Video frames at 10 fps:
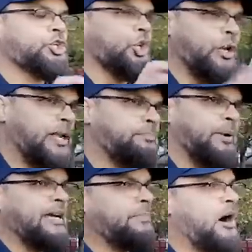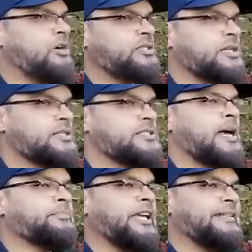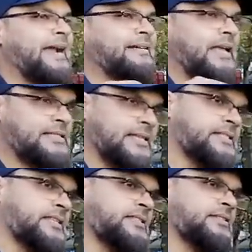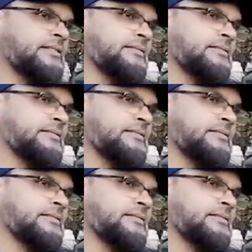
Could it bring about something that does exist?